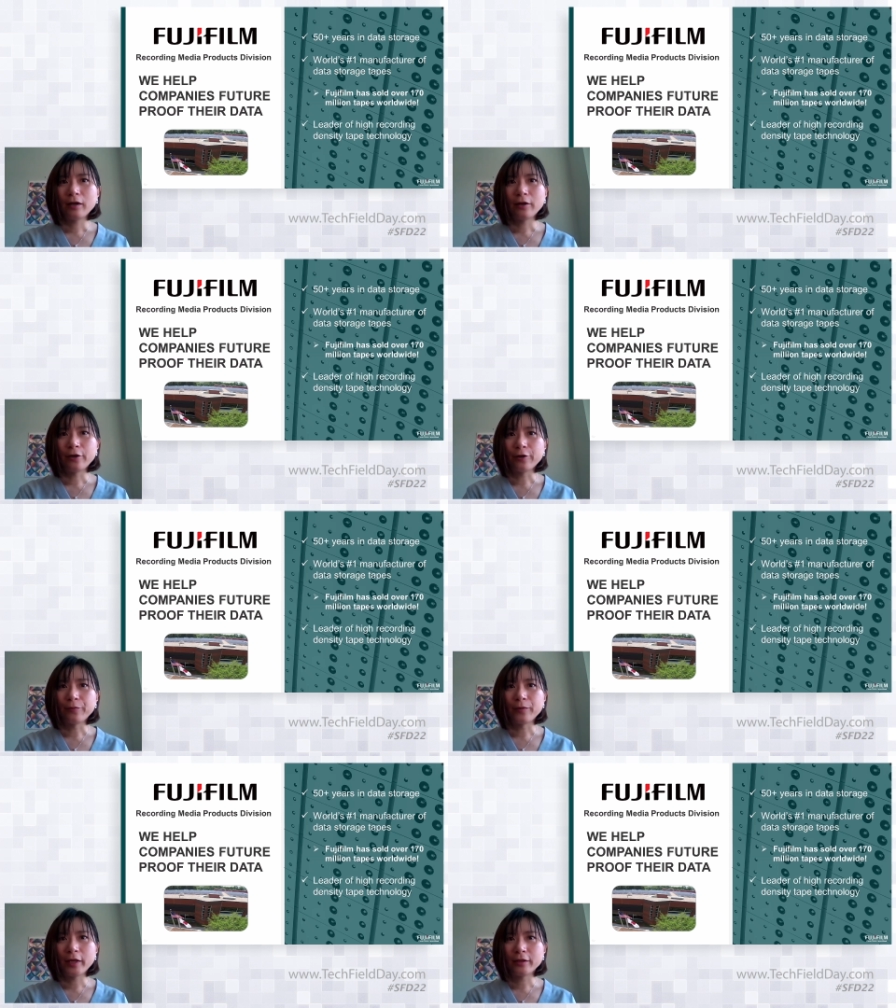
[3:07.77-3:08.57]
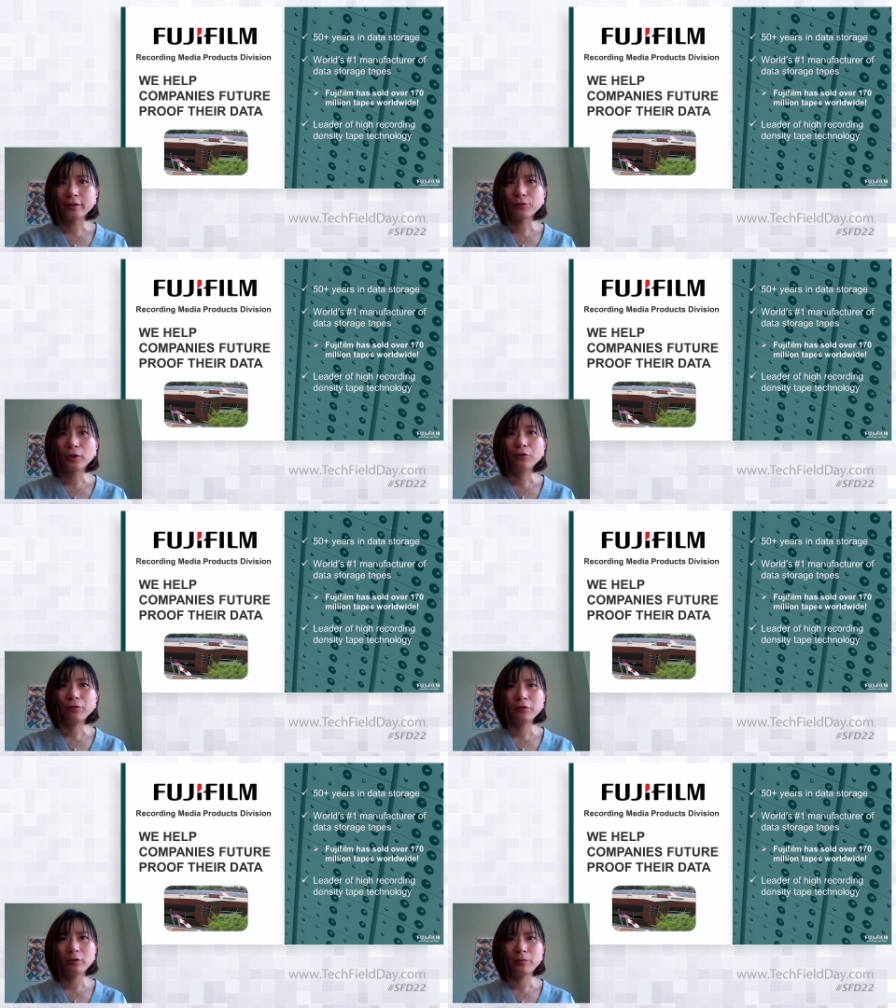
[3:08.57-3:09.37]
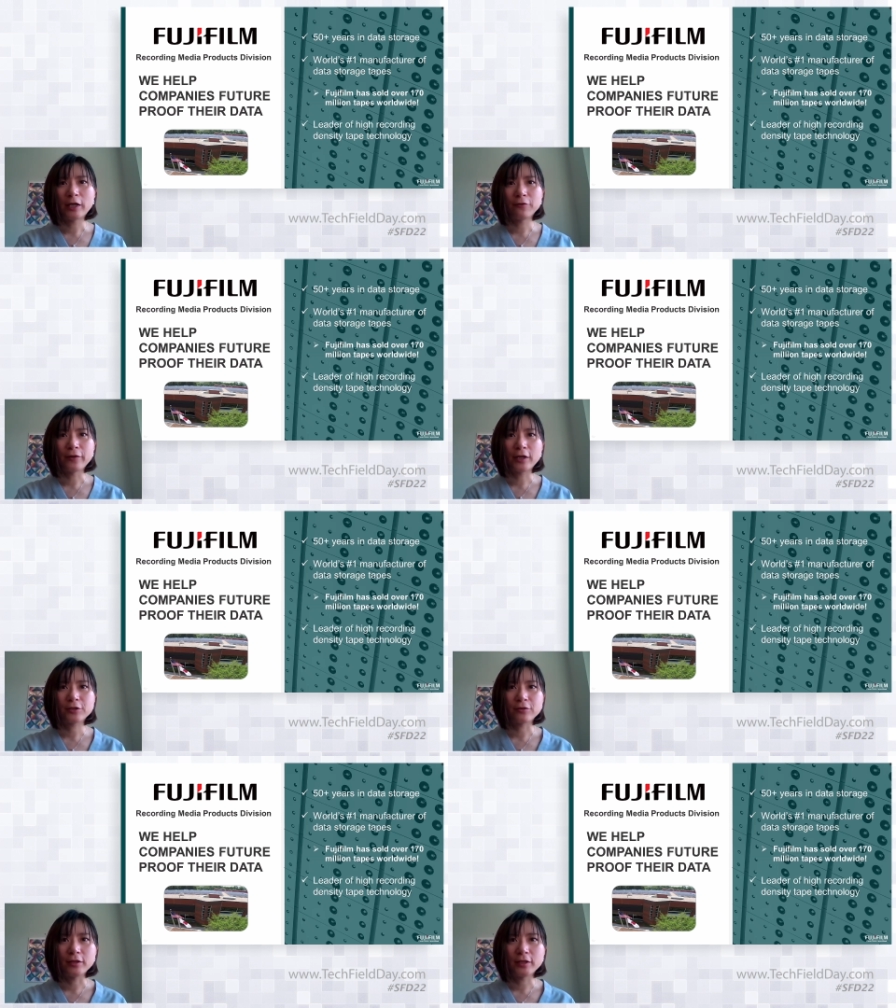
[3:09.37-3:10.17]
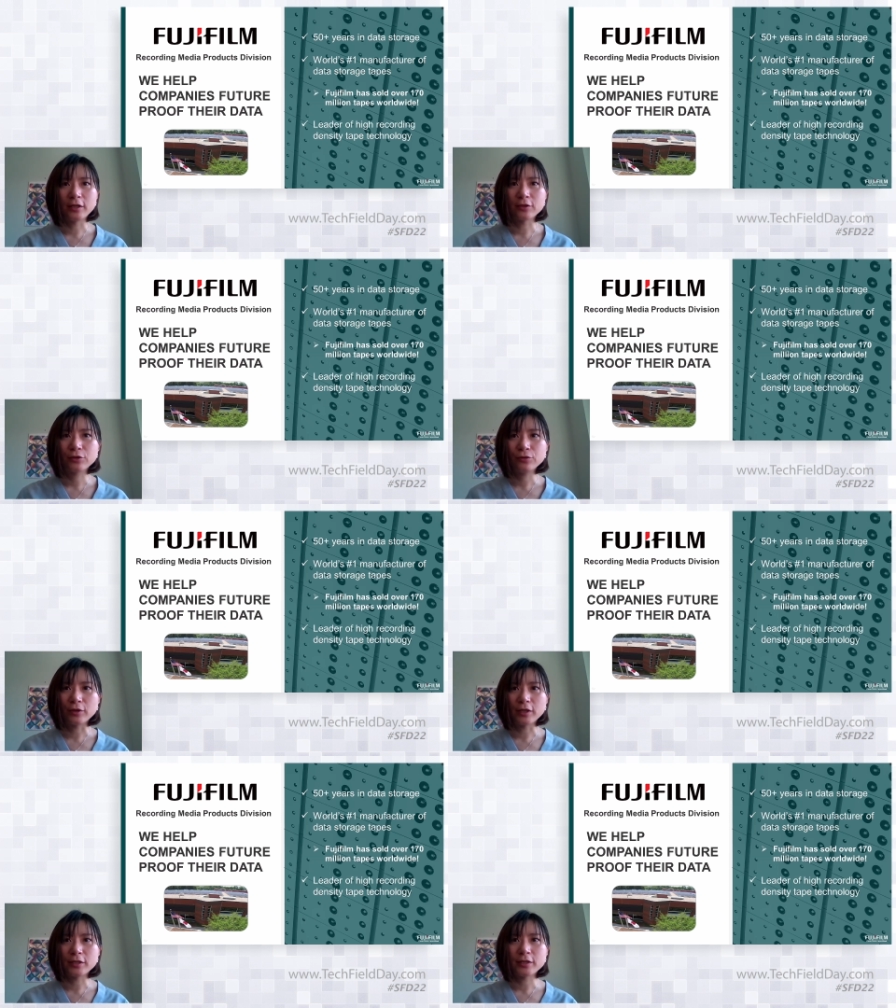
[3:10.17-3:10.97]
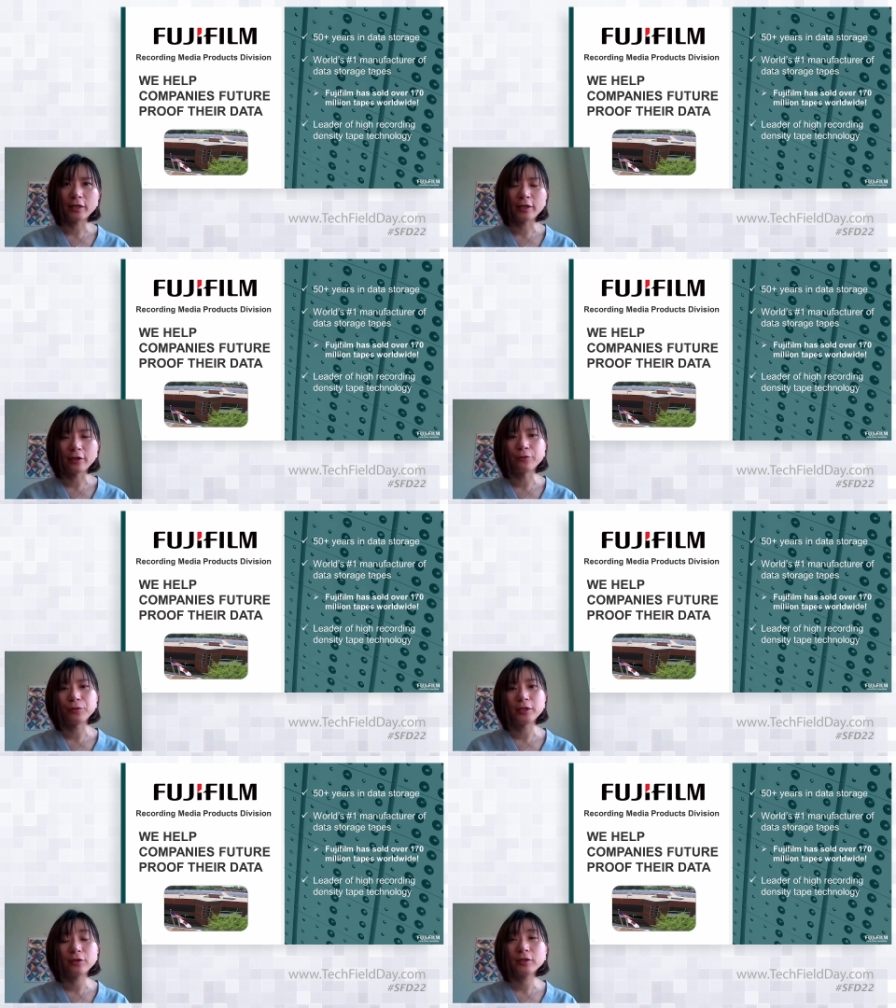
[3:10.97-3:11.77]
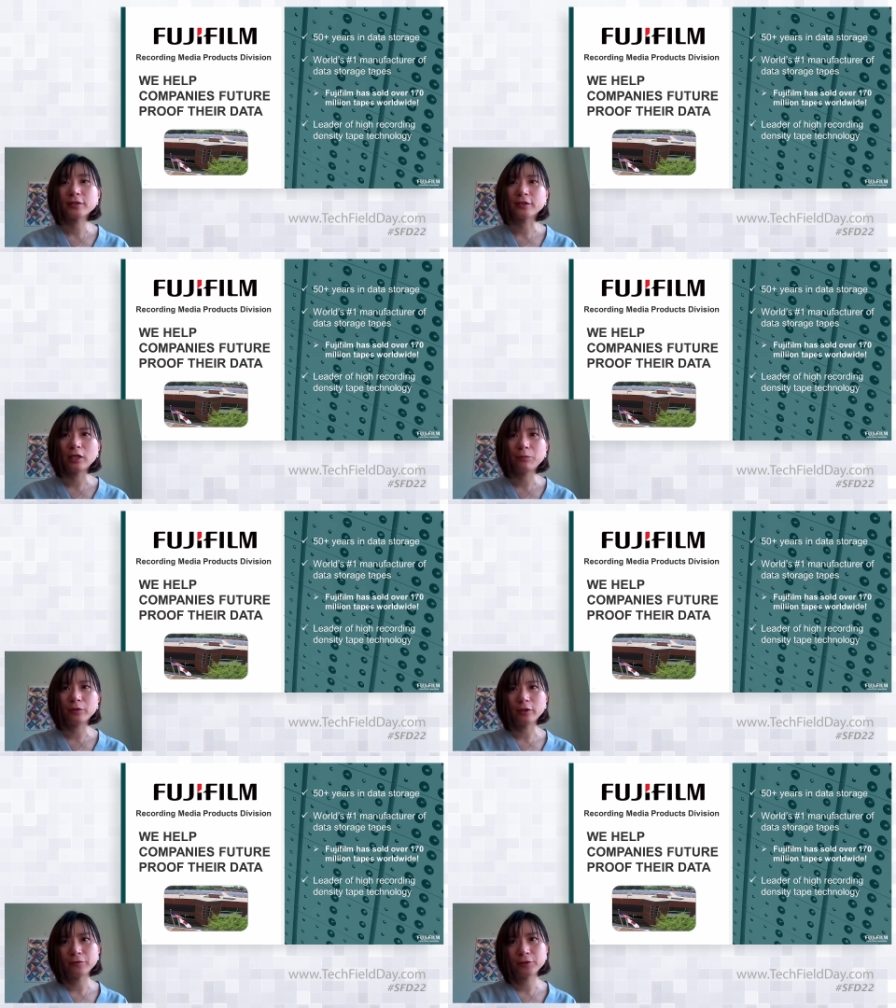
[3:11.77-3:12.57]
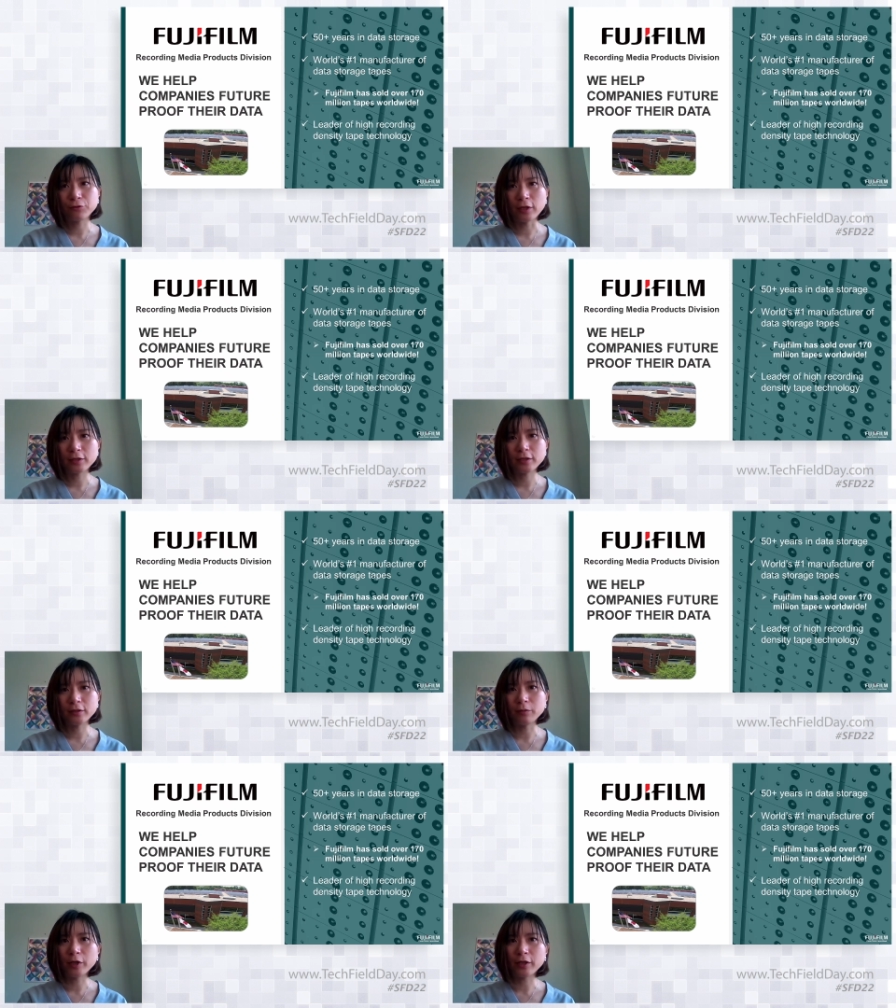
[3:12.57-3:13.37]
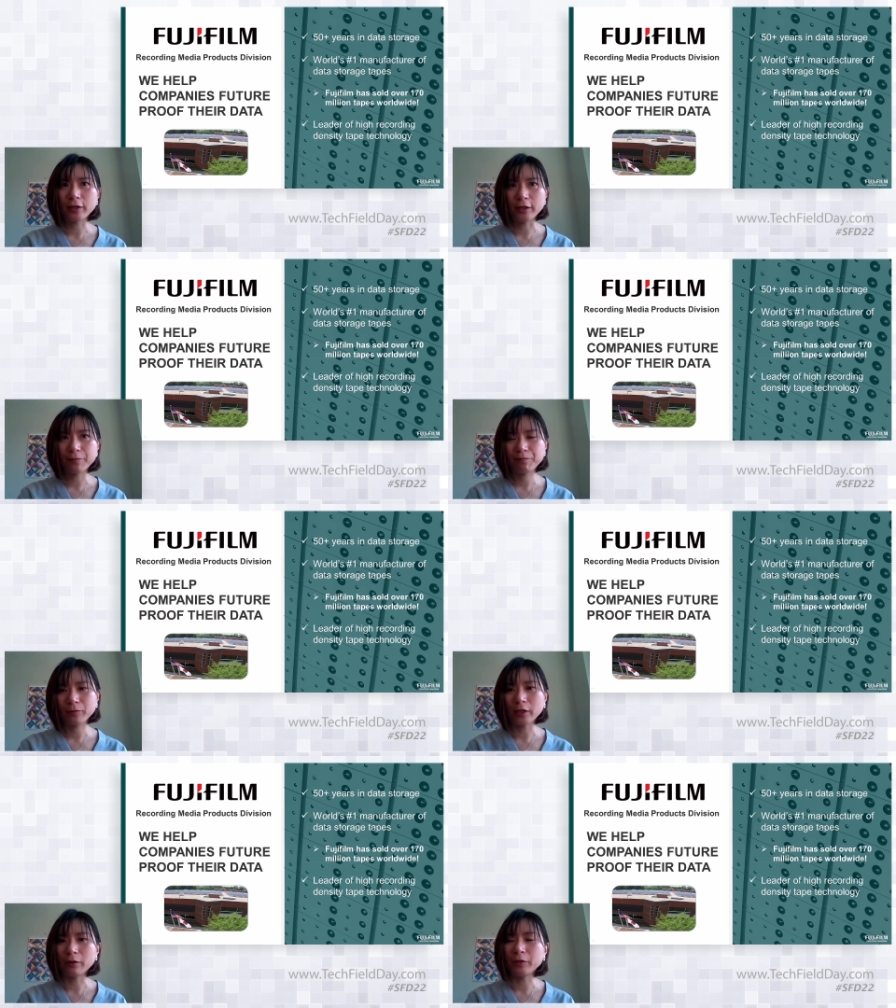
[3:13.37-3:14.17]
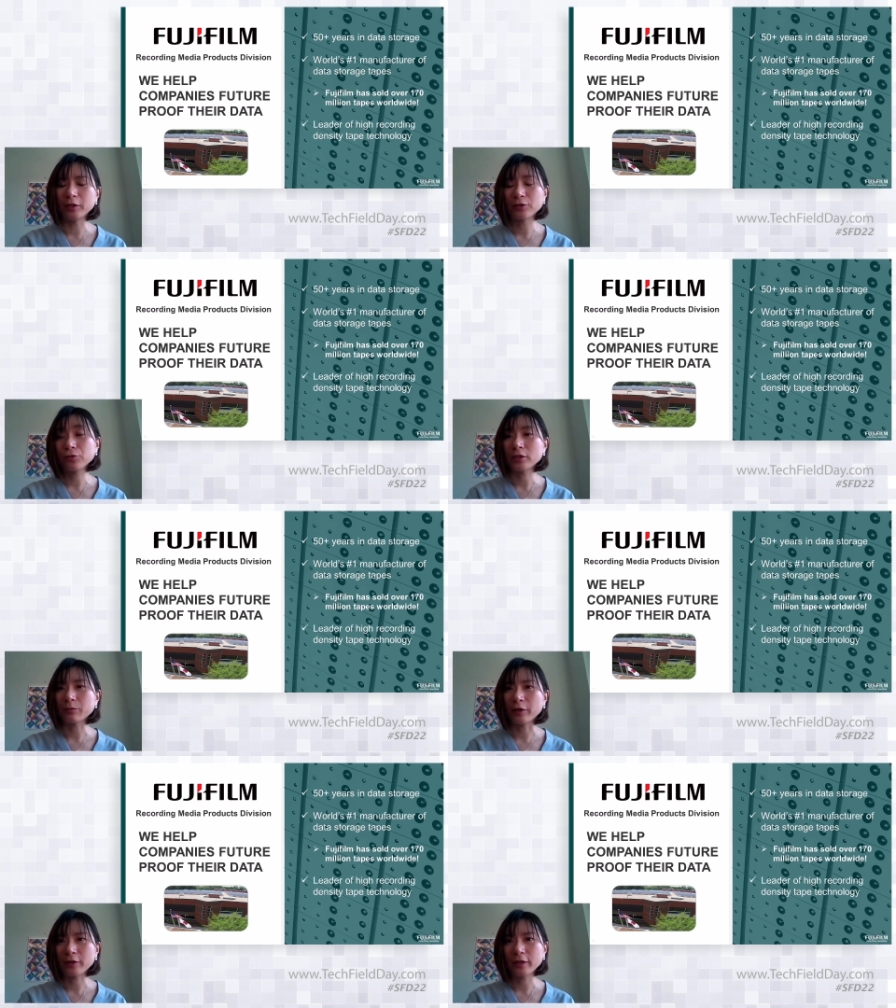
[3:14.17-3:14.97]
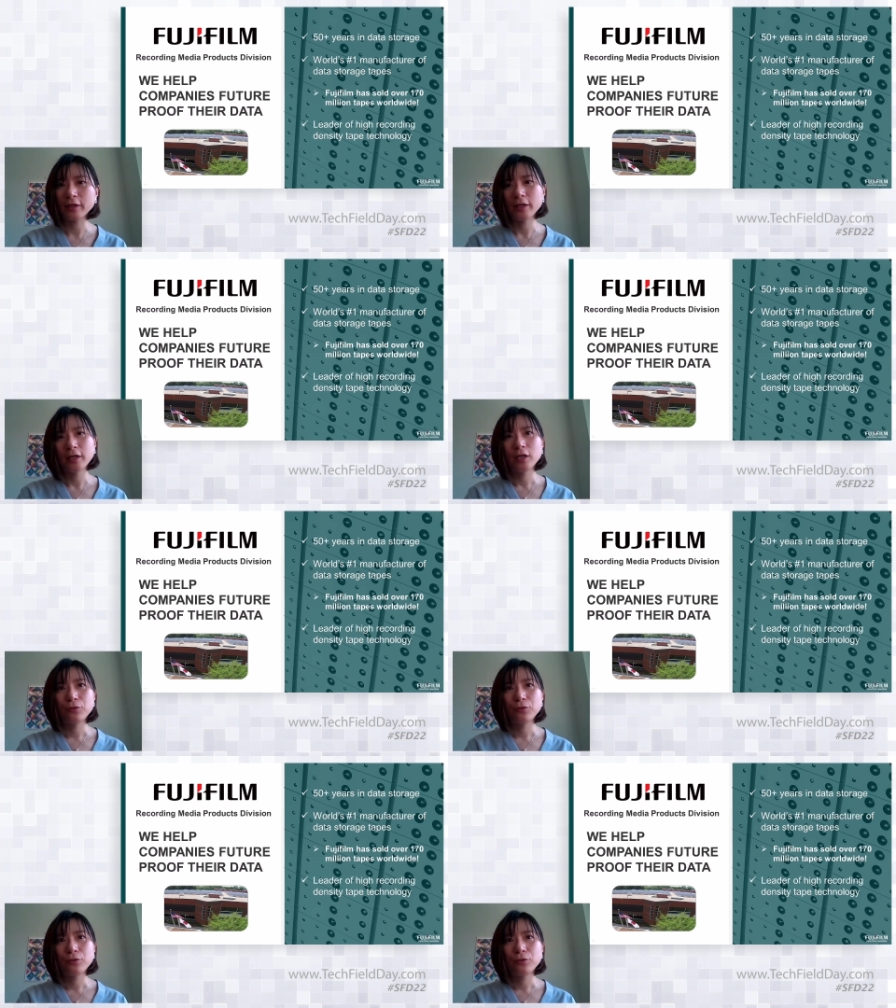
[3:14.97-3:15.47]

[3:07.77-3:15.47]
Um, and uh, while we were manufacturing data storage, uh, we noticed a couple of trends in the market, um, in the storage market,